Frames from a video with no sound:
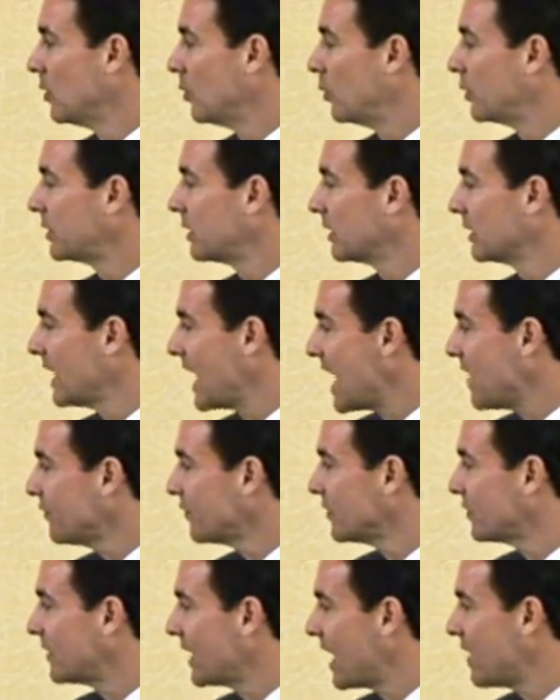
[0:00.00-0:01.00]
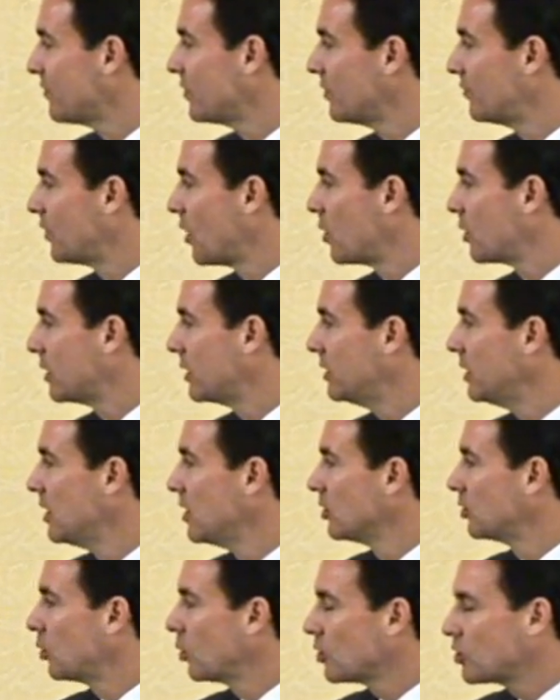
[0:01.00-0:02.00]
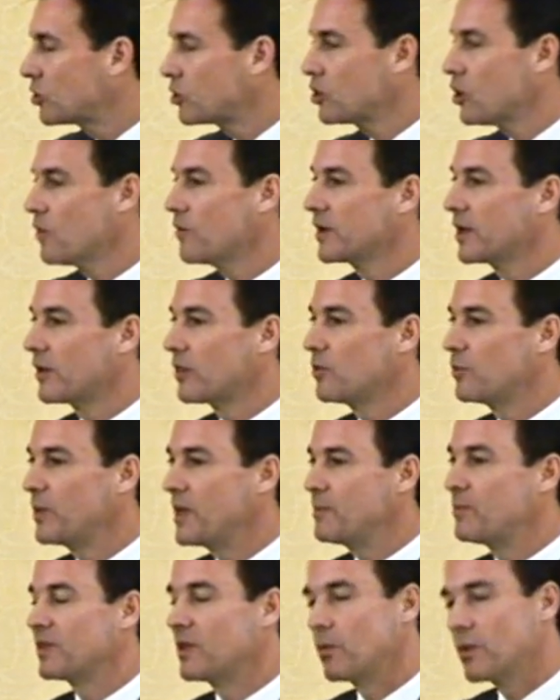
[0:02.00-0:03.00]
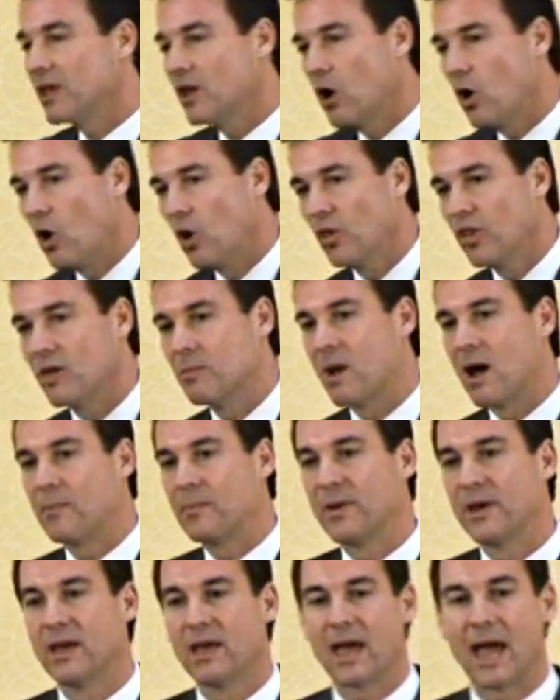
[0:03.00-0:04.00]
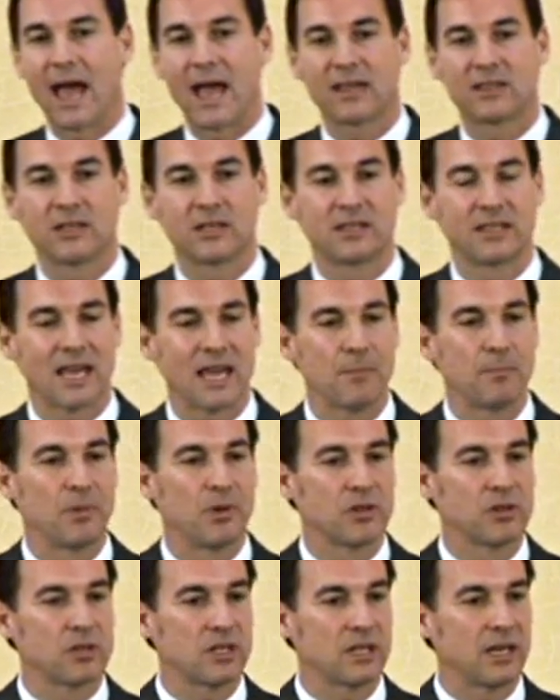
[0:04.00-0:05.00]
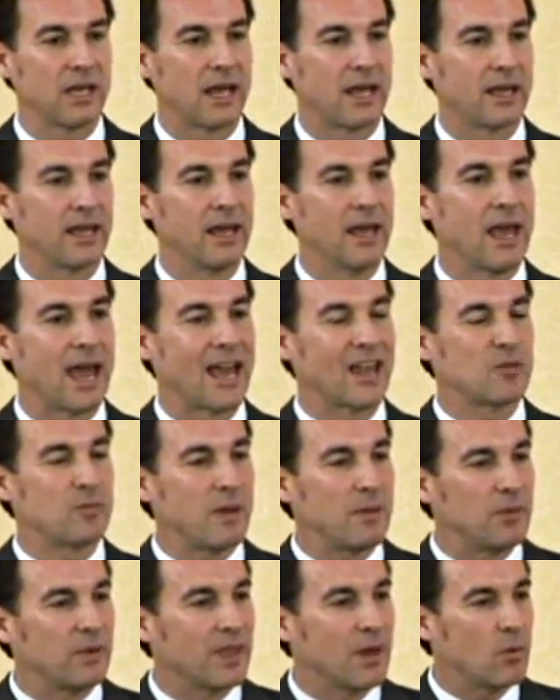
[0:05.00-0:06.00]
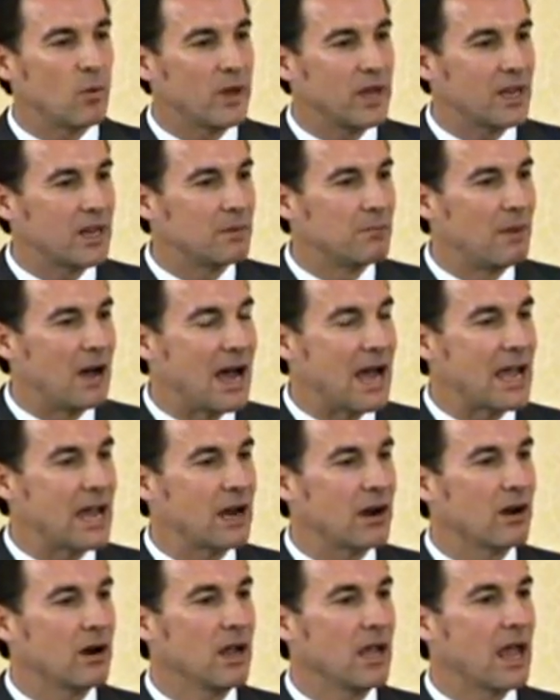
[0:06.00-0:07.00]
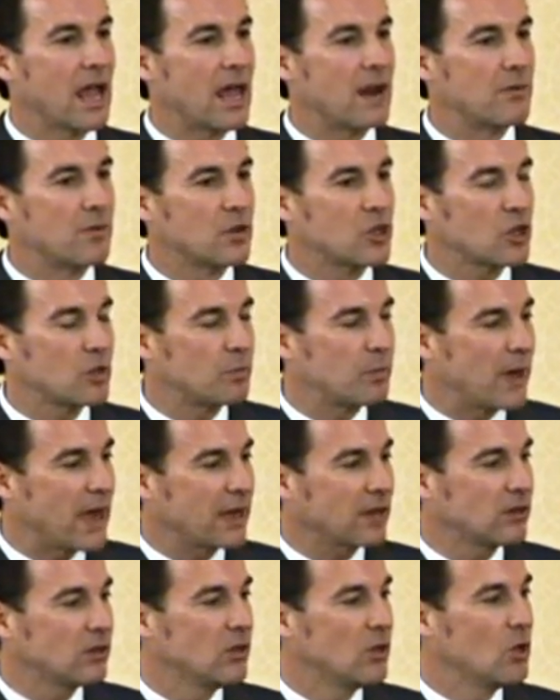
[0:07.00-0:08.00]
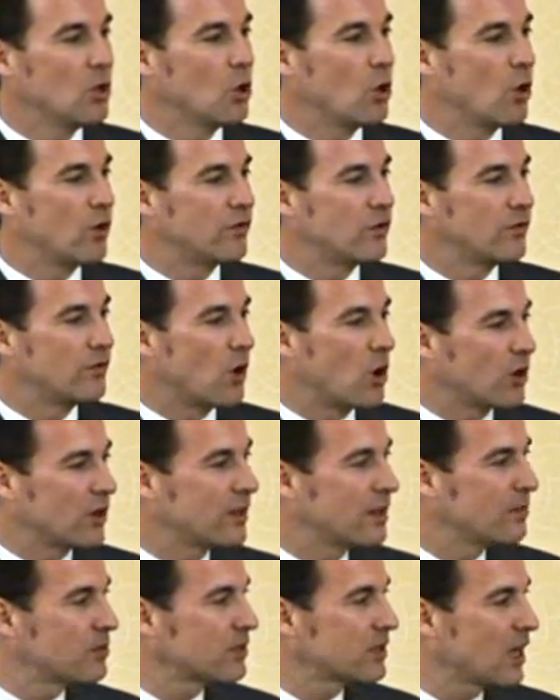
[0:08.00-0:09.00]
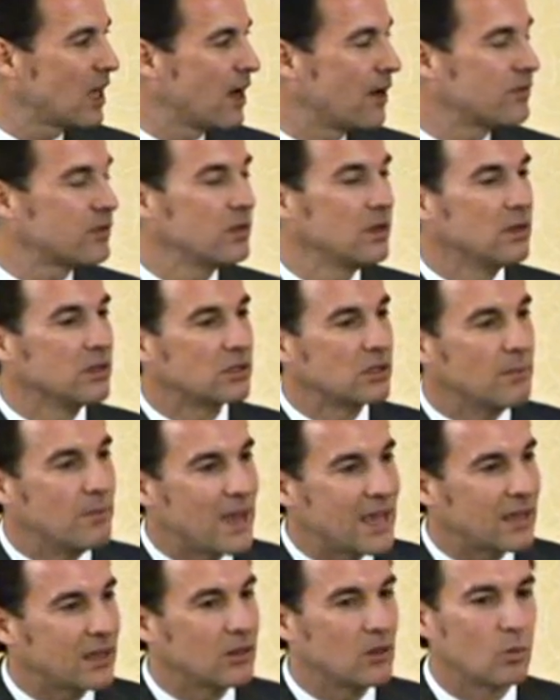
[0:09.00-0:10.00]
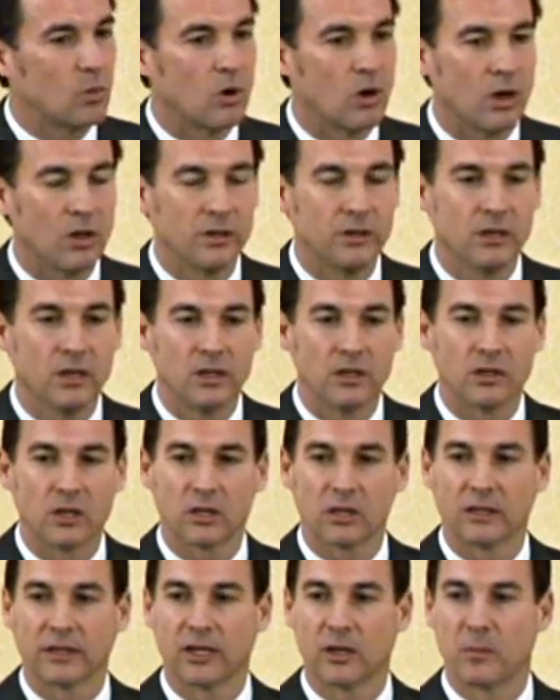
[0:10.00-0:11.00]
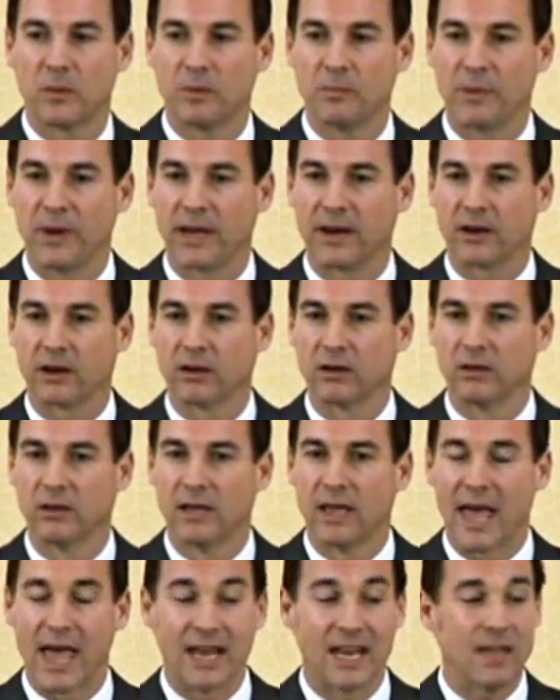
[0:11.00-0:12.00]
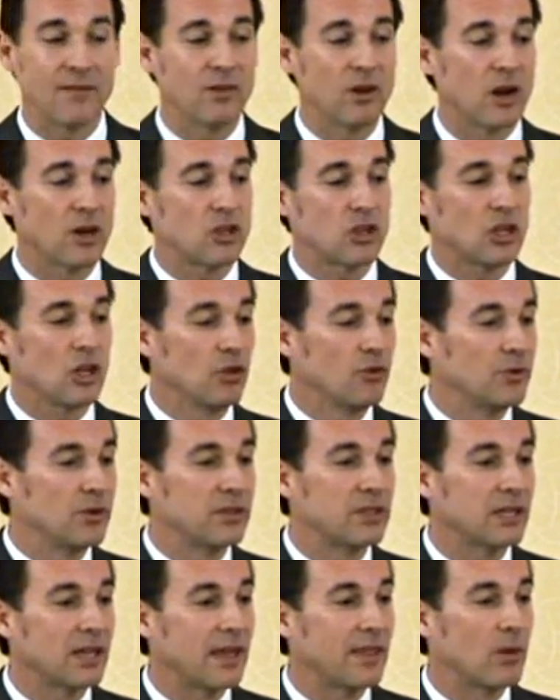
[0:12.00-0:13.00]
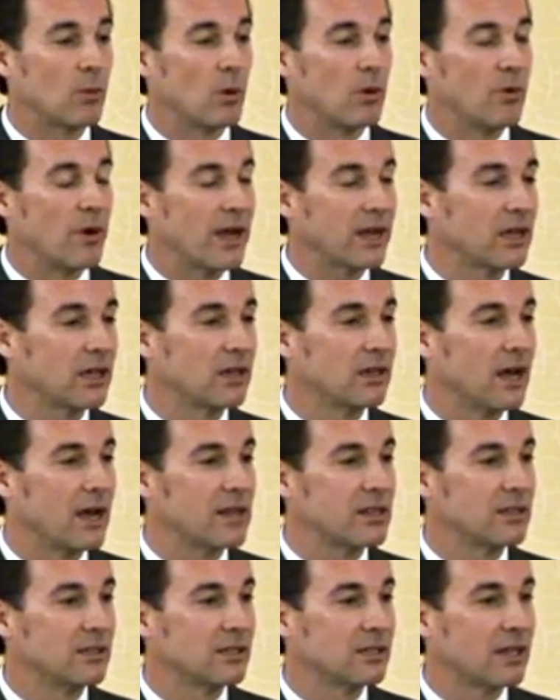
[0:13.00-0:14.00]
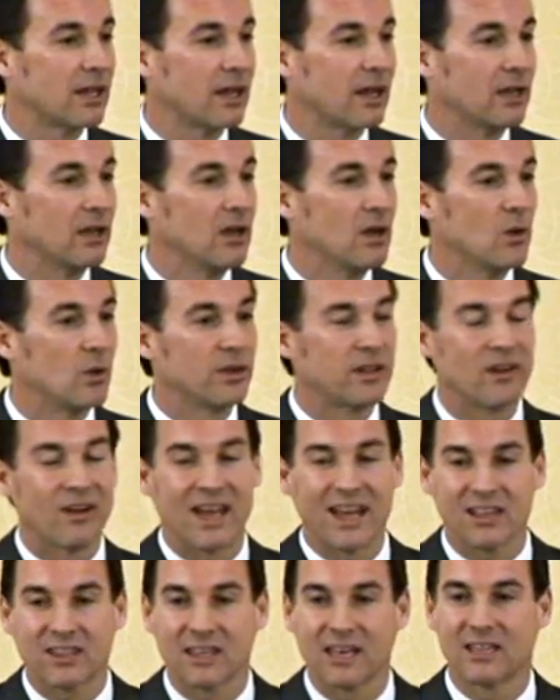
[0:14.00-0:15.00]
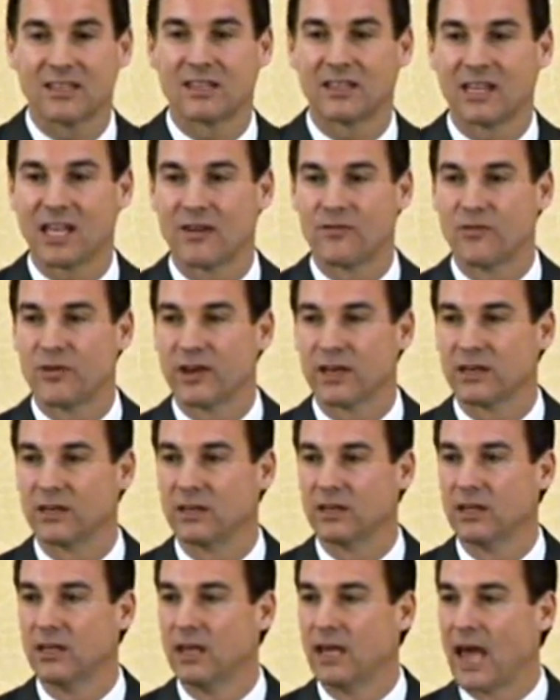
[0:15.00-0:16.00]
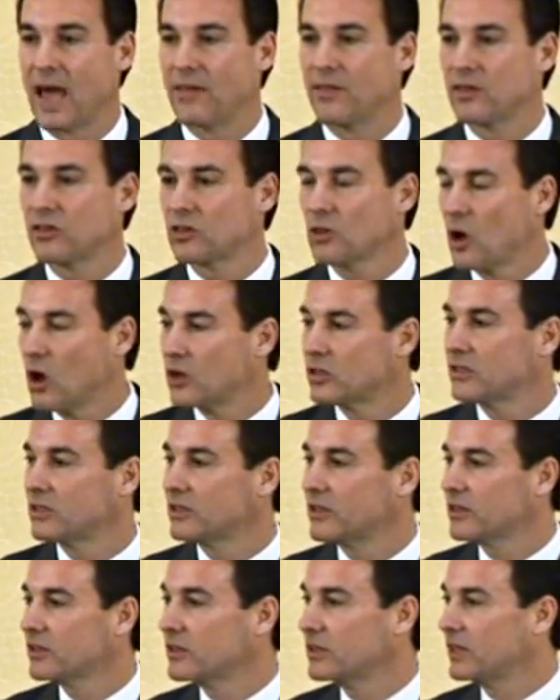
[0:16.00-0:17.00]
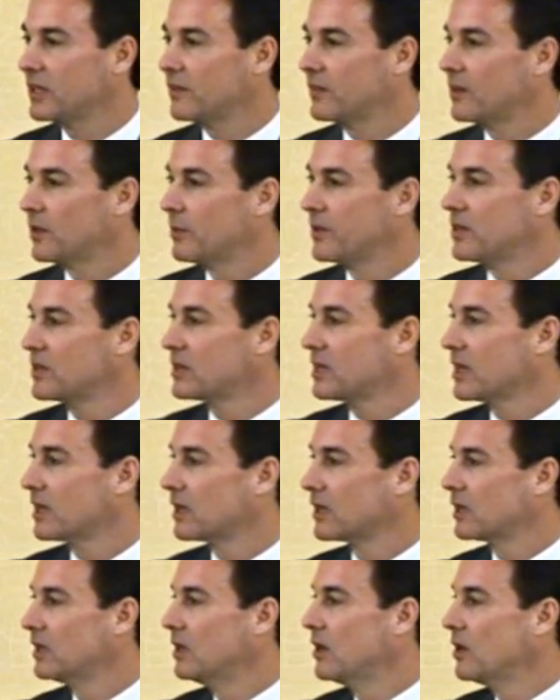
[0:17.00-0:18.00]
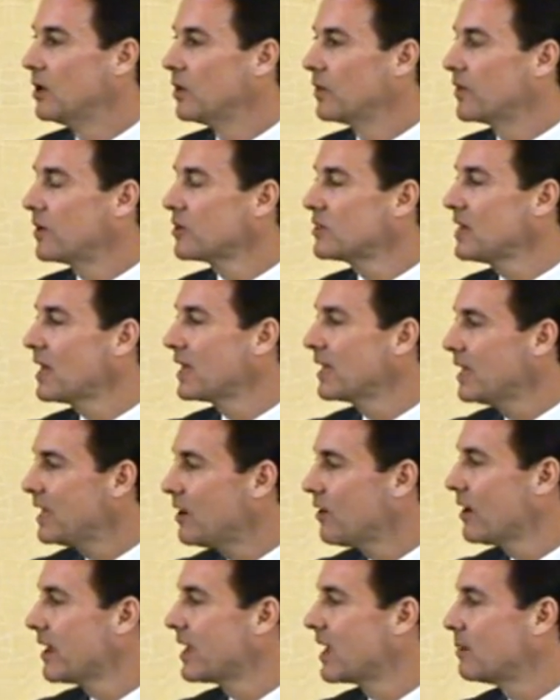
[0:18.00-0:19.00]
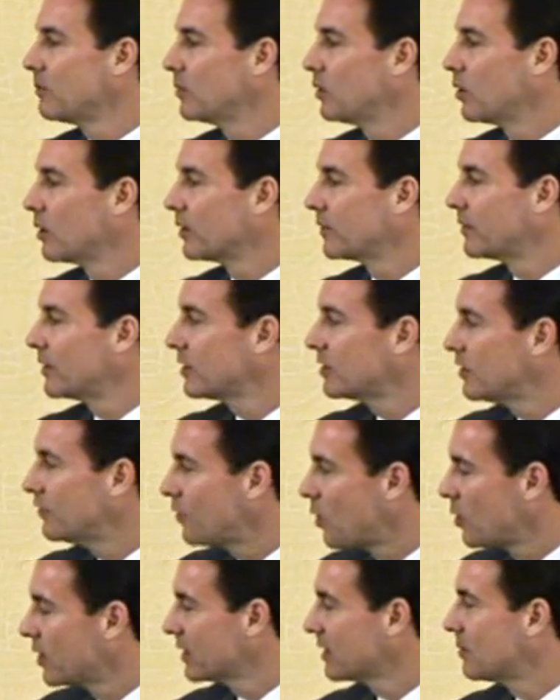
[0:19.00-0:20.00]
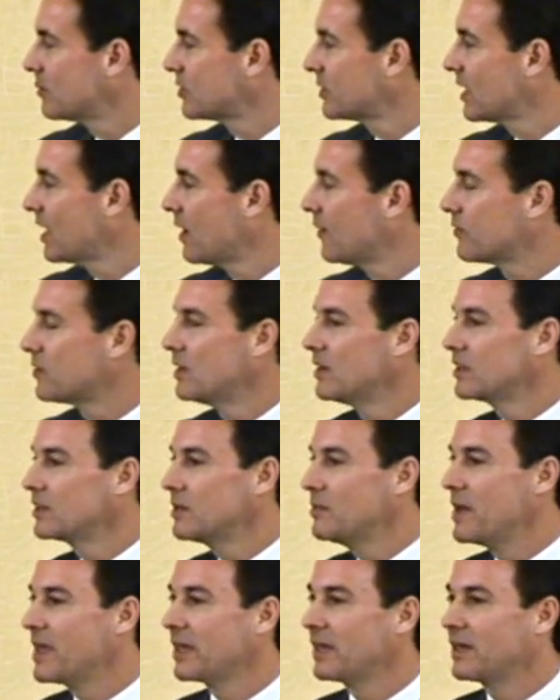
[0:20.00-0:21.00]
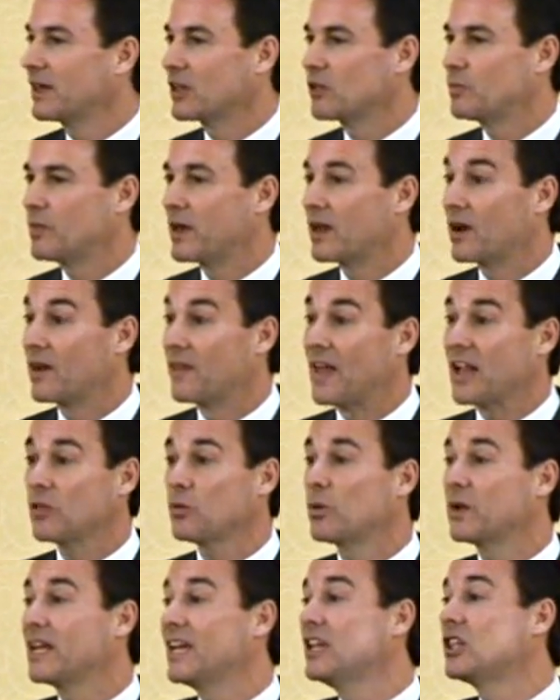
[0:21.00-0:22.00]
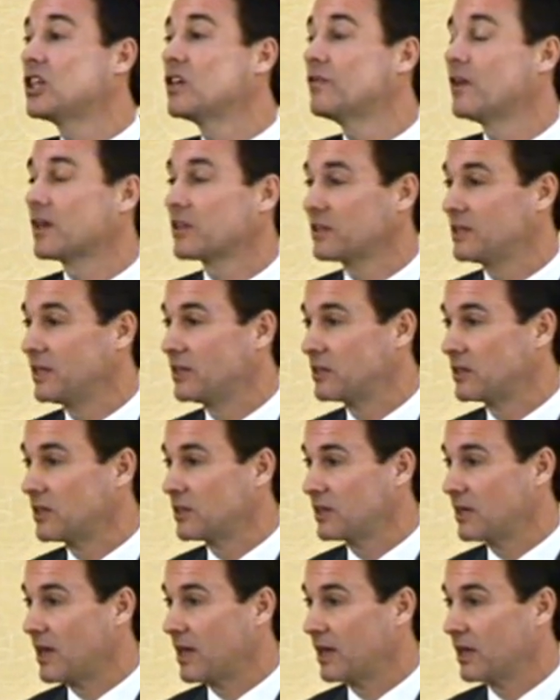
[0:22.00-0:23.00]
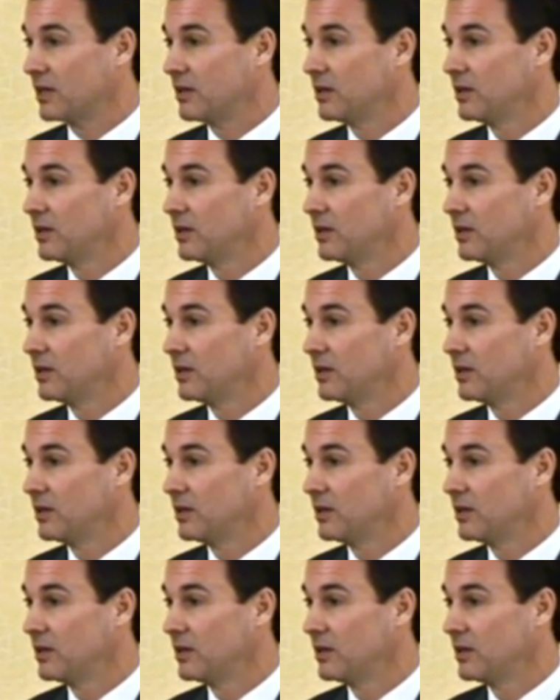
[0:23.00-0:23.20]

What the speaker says: With the life that they've devoted towards serving other people, that we hold them up as examples today, as people that we admire and respect, who have devoted themselves to making the world just a little bit better. And even our children today that we're recognizing today, with their essays that they've written and the songs that they'll be singing, they're saying, "Here I am, Lord." They're devoting themselves to making us better. And that's what each of us needs to say.